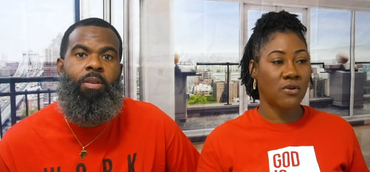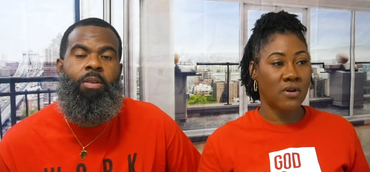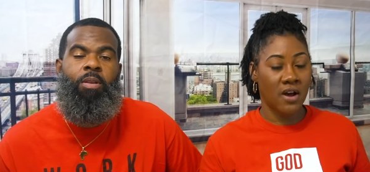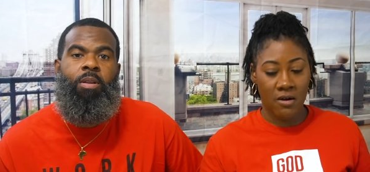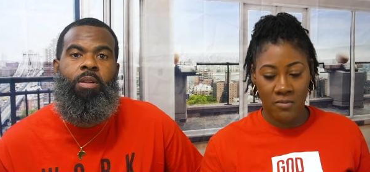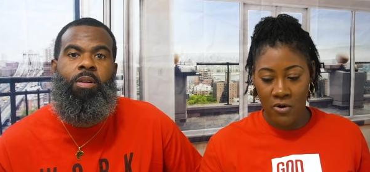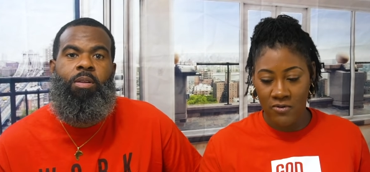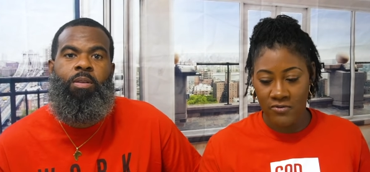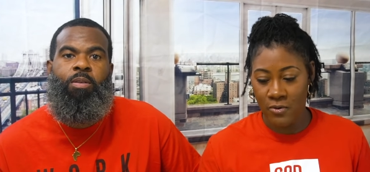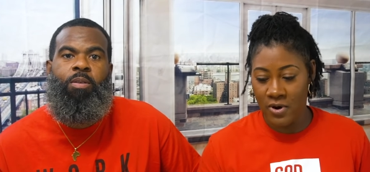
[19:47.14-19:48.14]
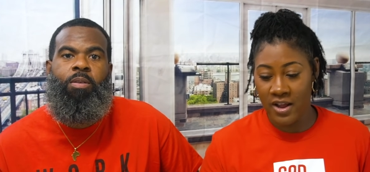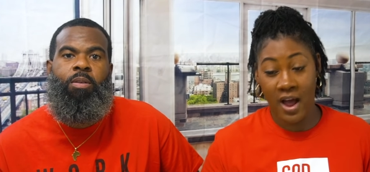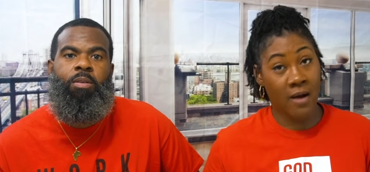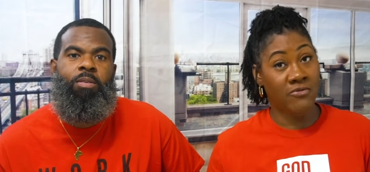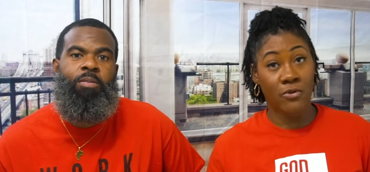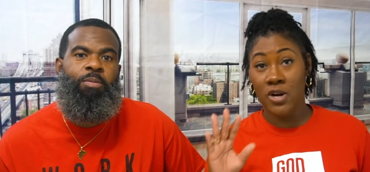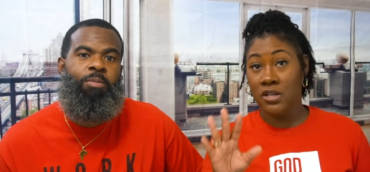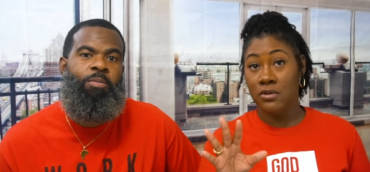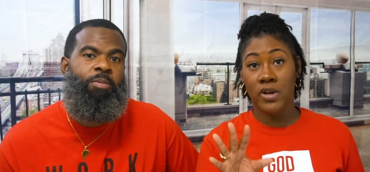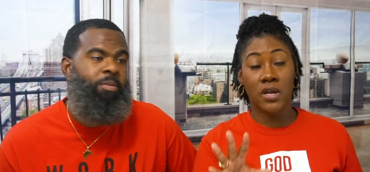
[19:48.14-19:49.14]
Speaker 1: um, over forty, I'm
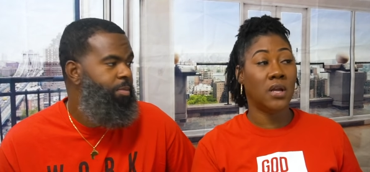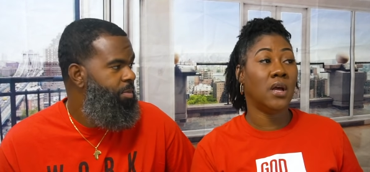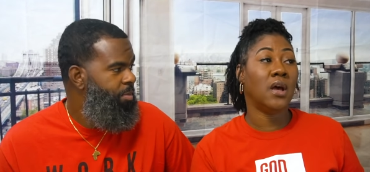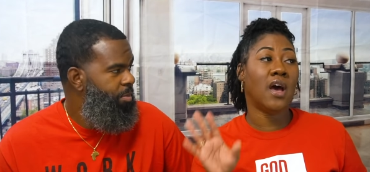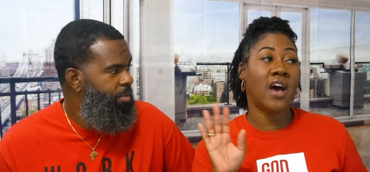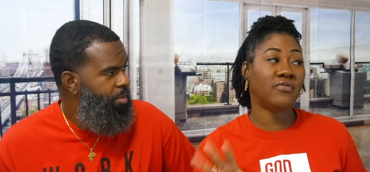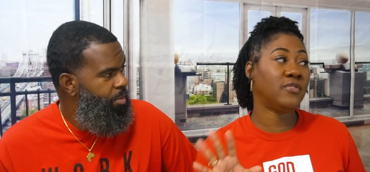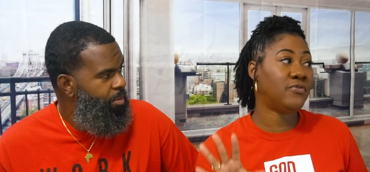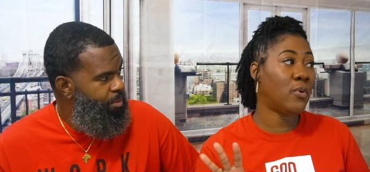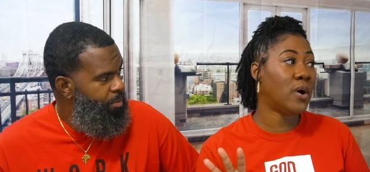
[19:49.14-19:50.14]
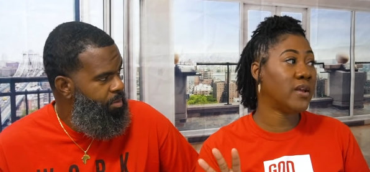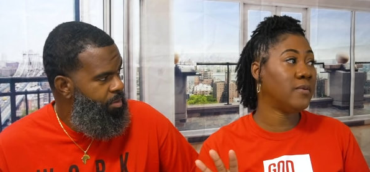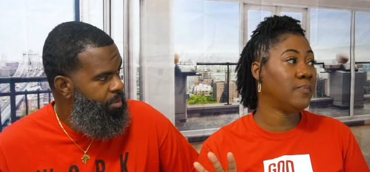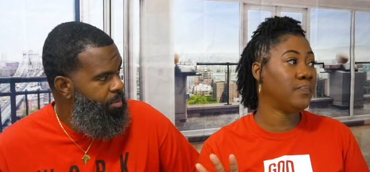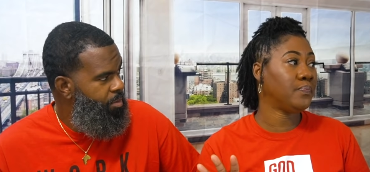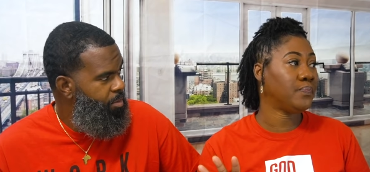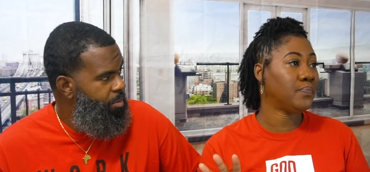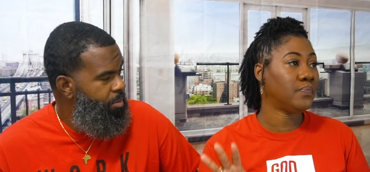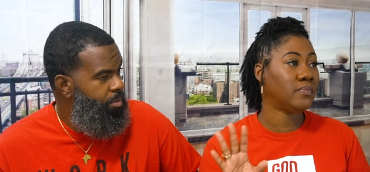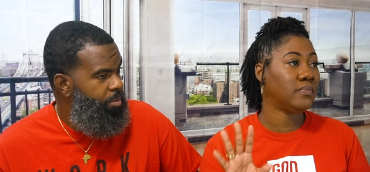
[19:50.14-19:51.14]
forty-three. After forty,
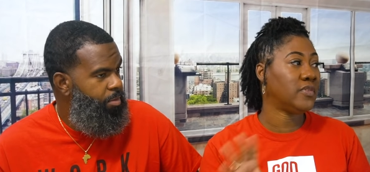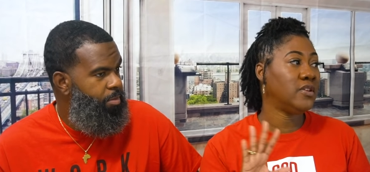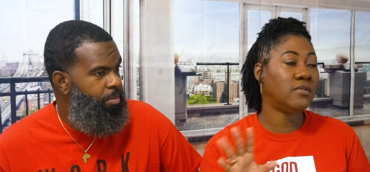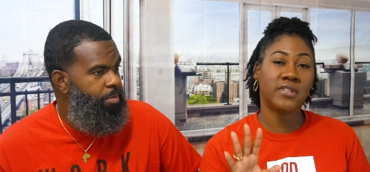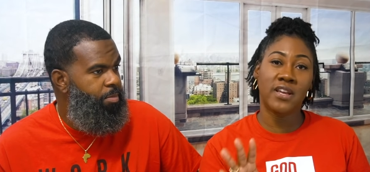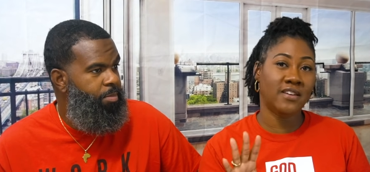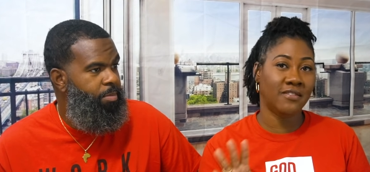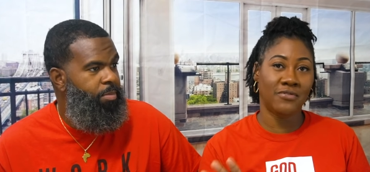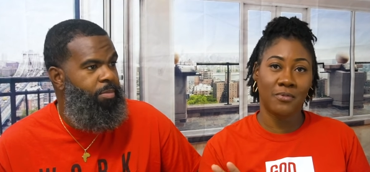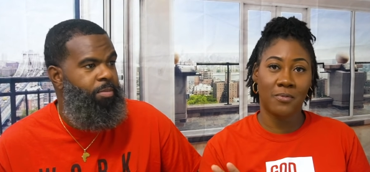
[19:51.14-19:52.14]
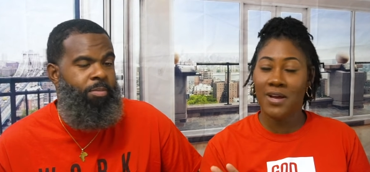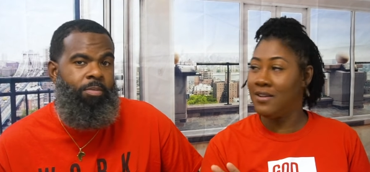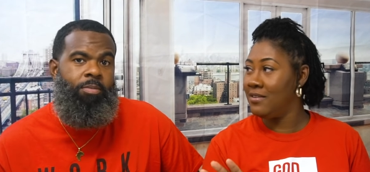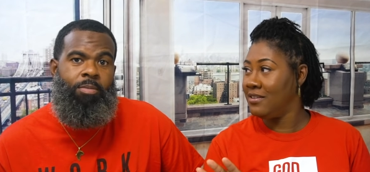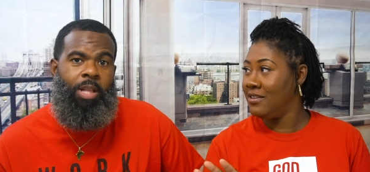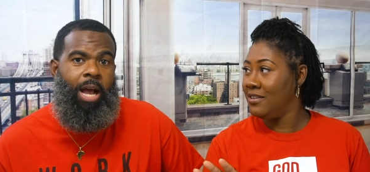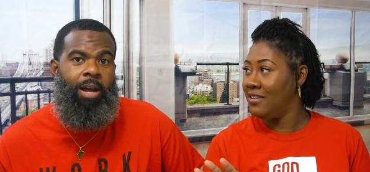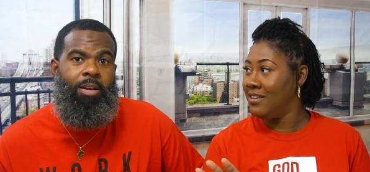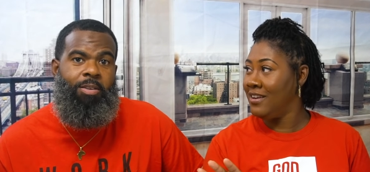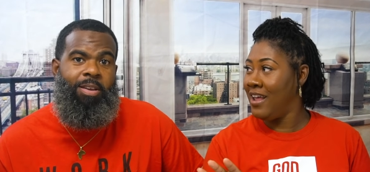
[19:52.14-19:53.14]
you don't take nothing from nobody.
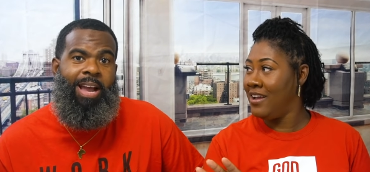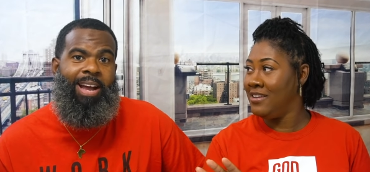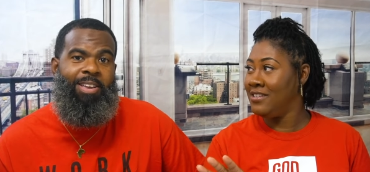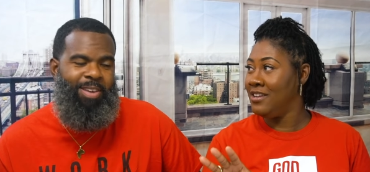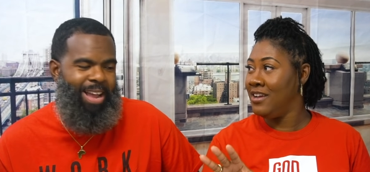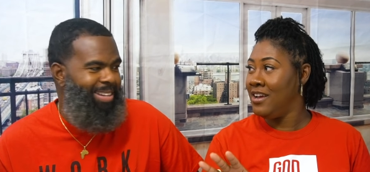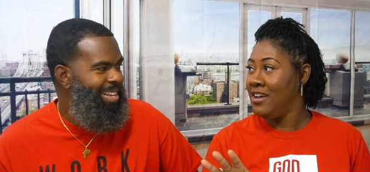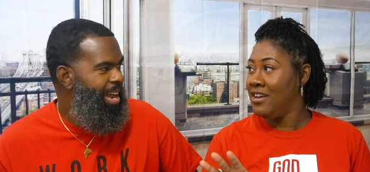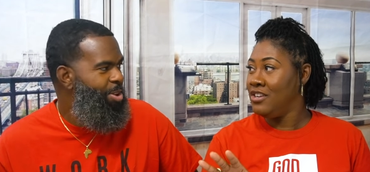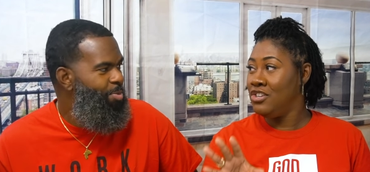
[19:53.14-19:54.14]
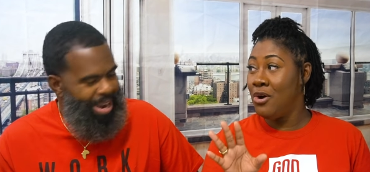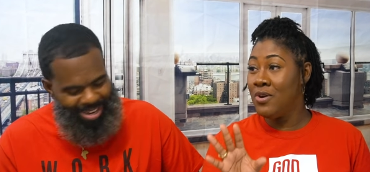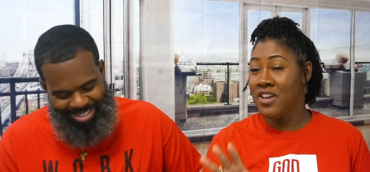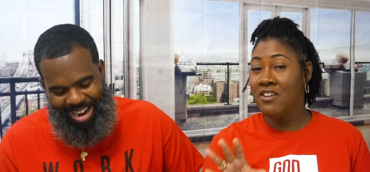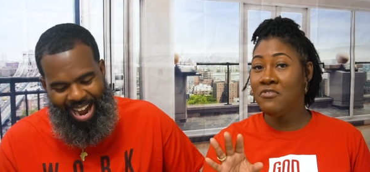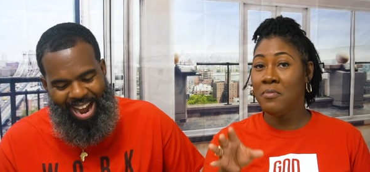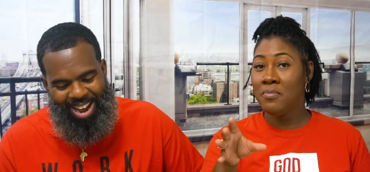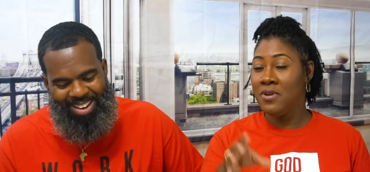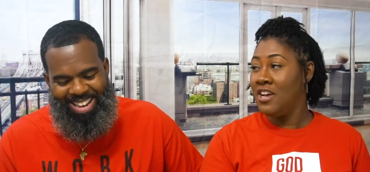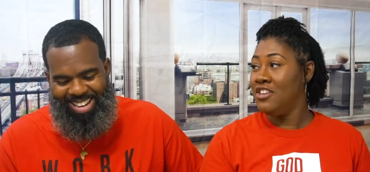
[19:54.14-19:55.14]
Nah,
Speaker 2: you, like, ain't, got, you ain't got time.
Speaker 1: You don't got the
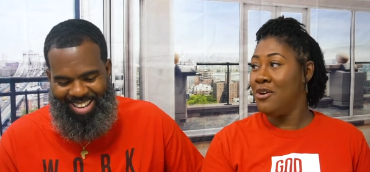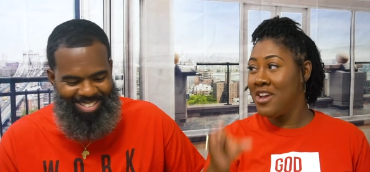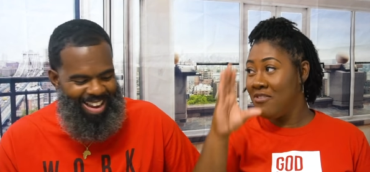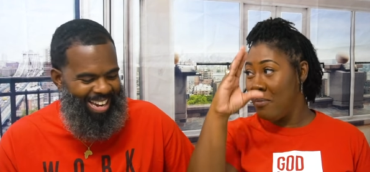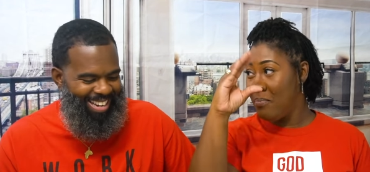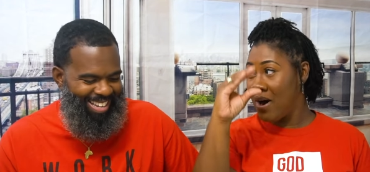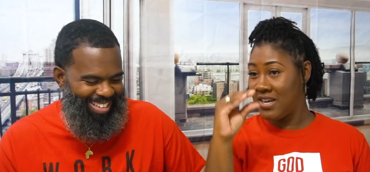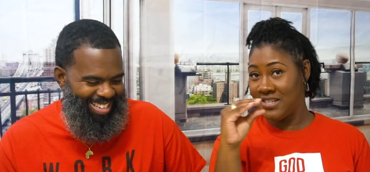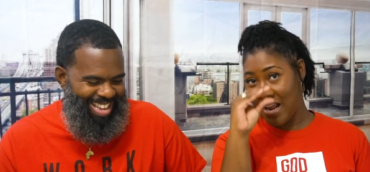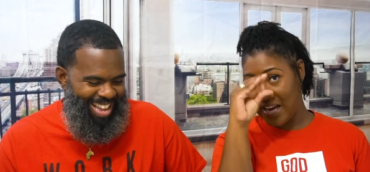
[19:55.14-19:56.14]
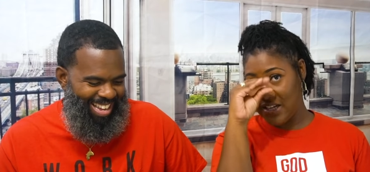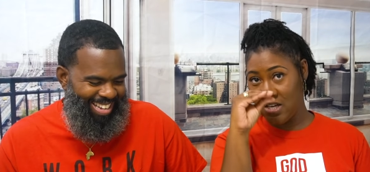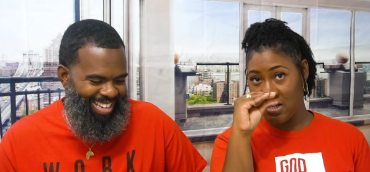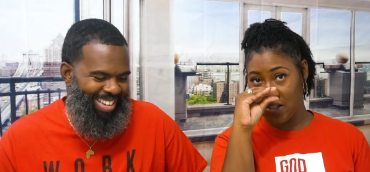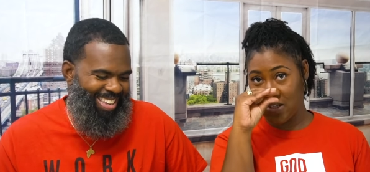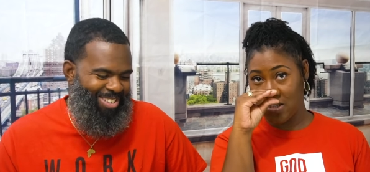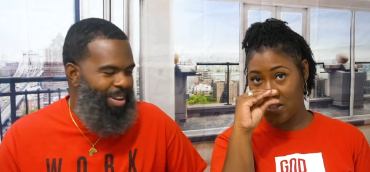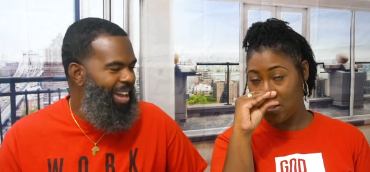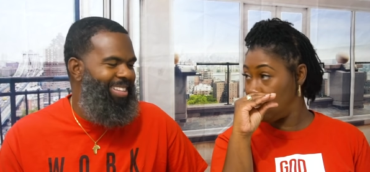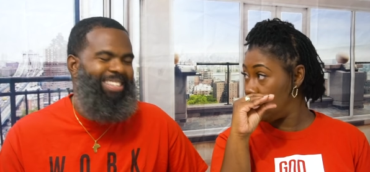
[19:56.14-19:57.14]
time.
Speaker 2: Yo, give a buck is like this. You
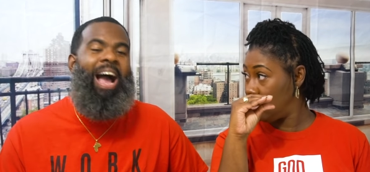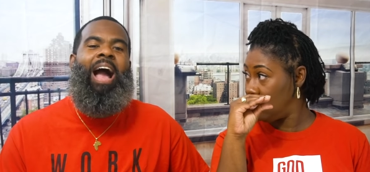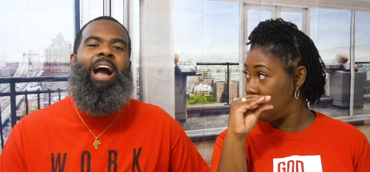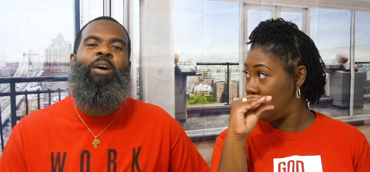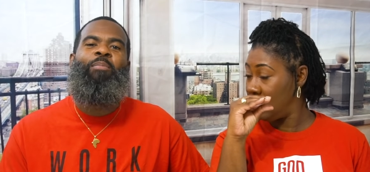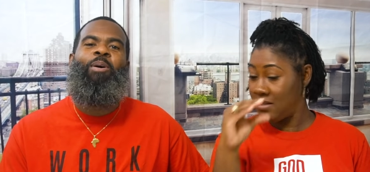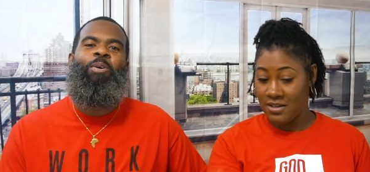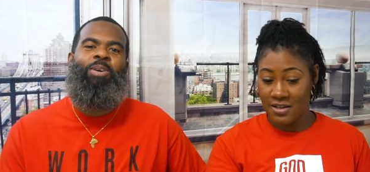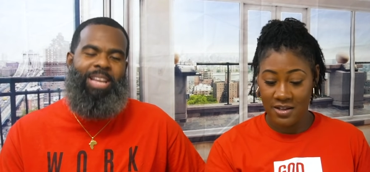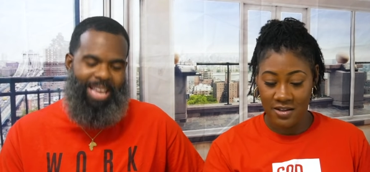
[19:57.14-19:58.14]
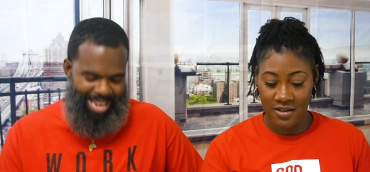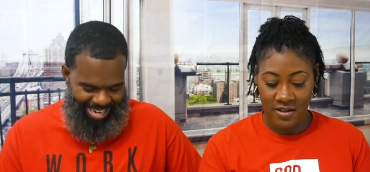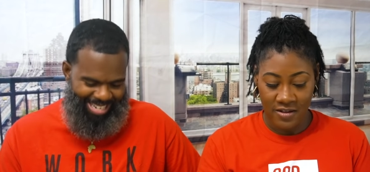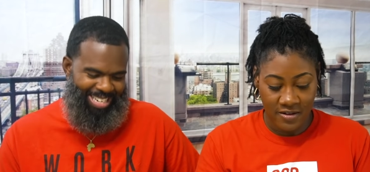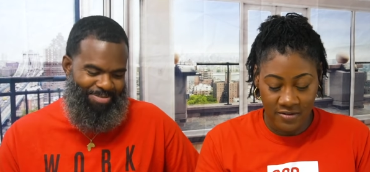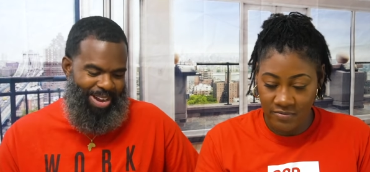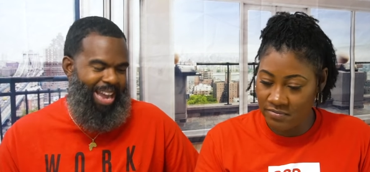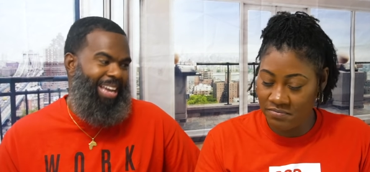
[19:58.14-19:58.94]
don't got the time or the energy, man.